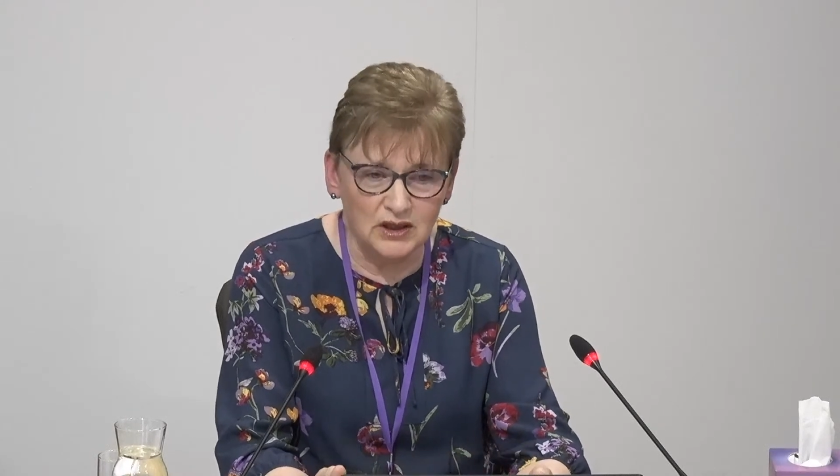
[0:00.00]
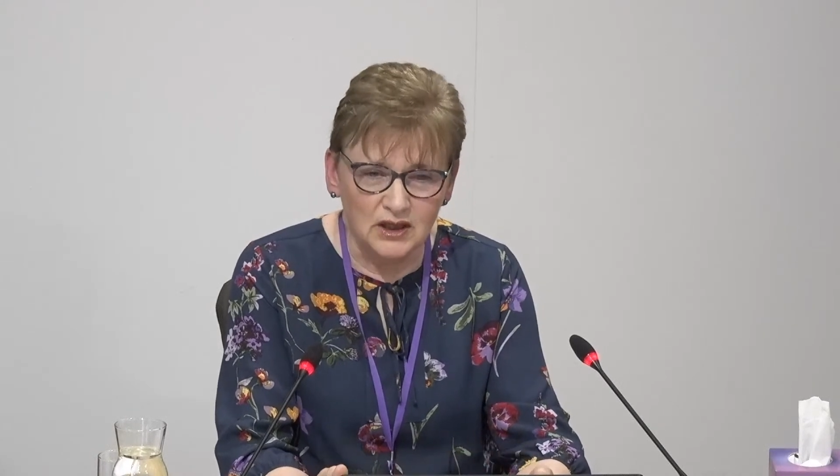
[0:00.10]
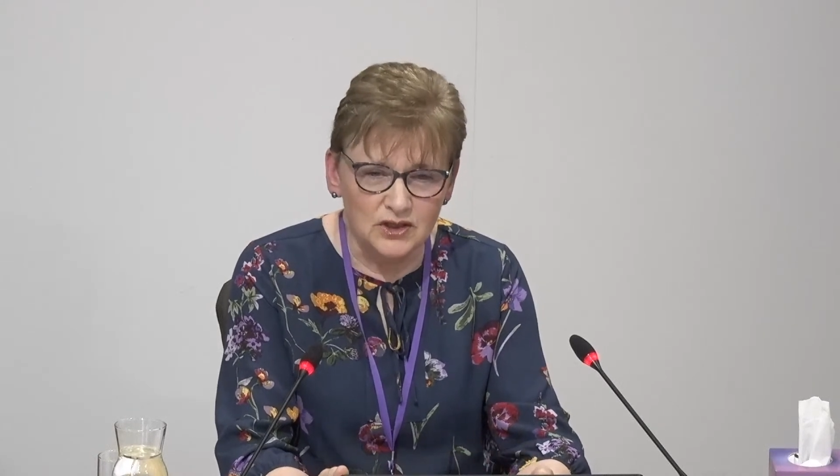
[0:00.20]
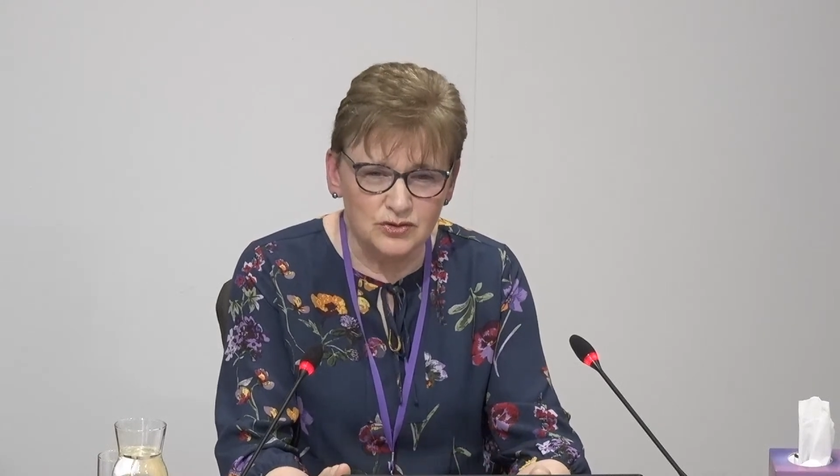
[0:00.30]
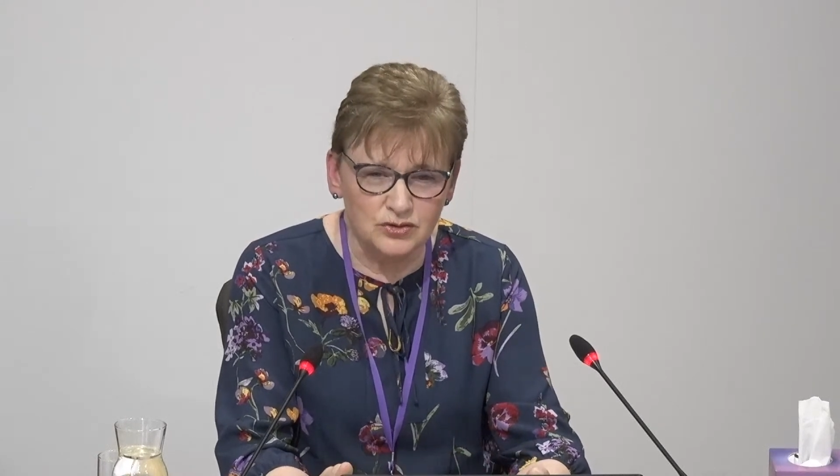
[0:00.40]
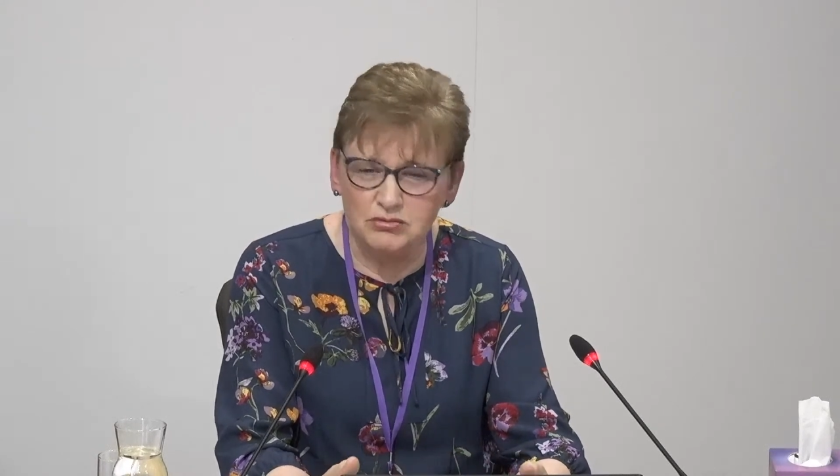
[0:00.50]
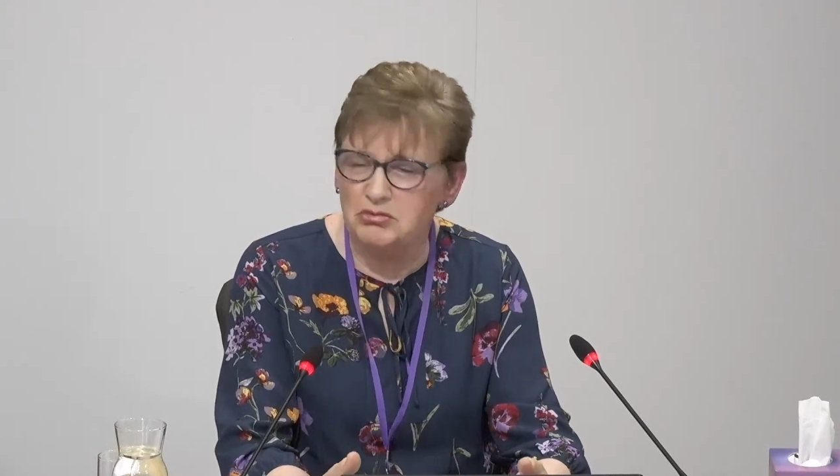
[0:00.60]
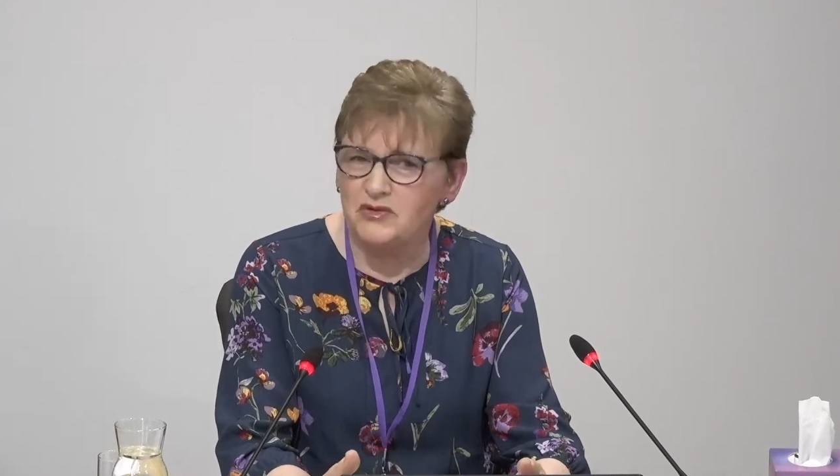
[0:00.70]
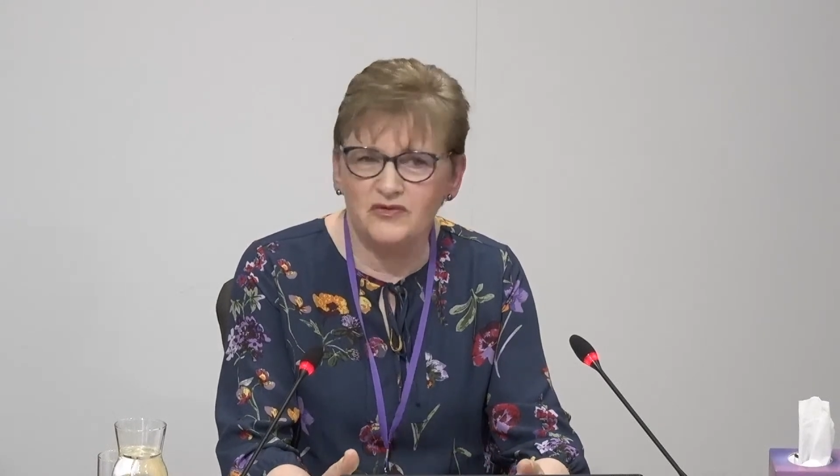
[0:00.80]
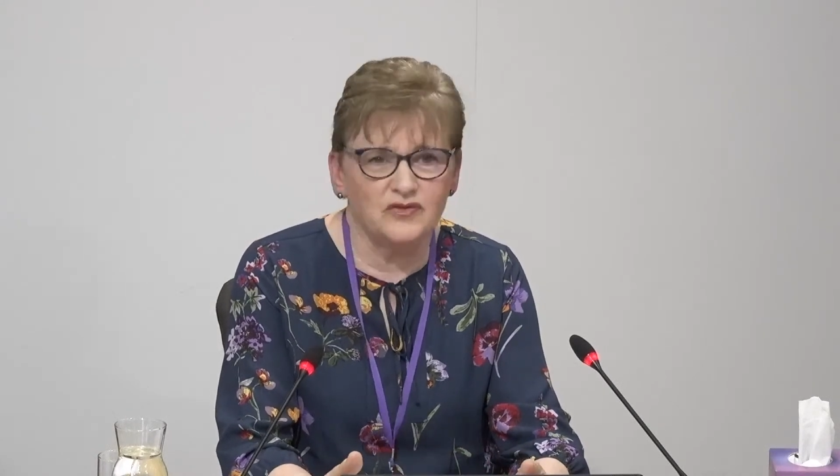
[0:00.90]
So
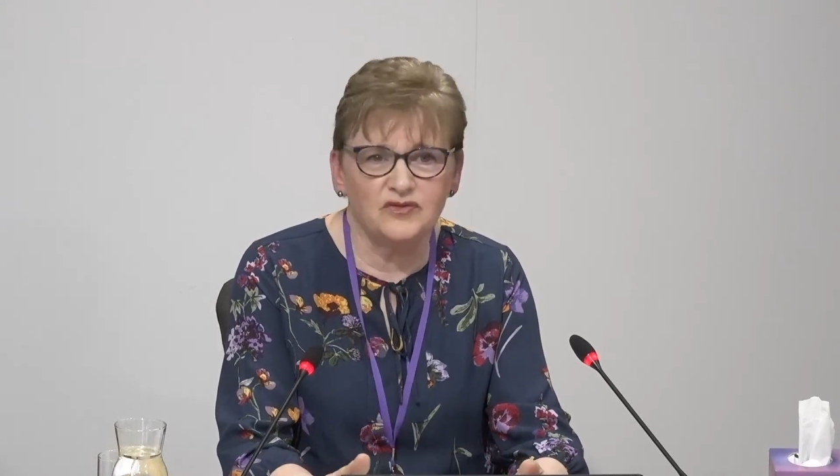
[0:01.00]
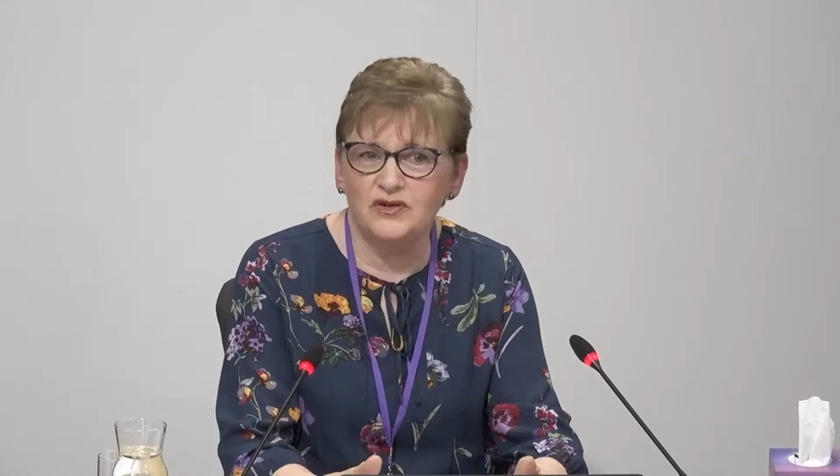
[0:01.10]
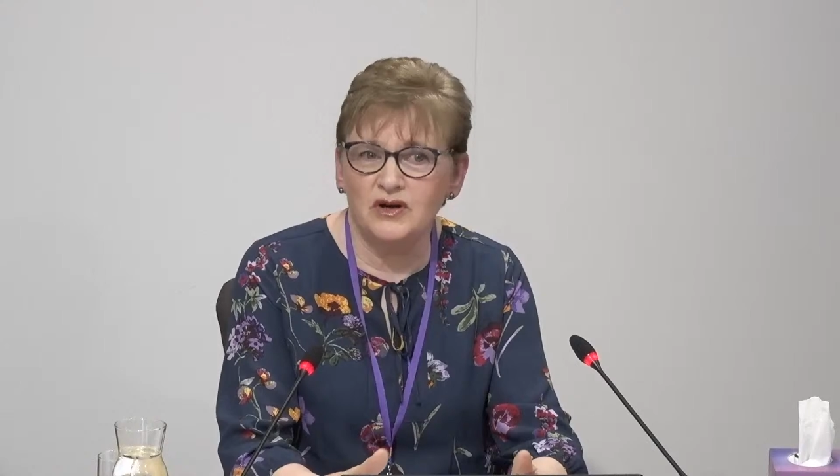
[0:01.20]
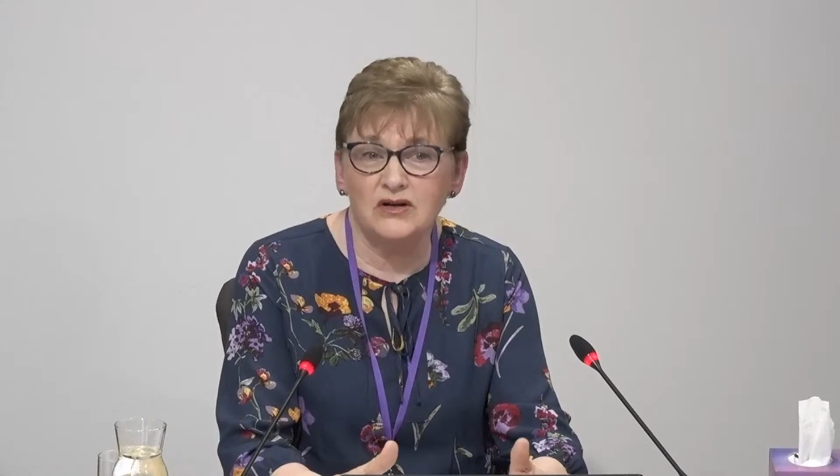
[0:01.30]
for her,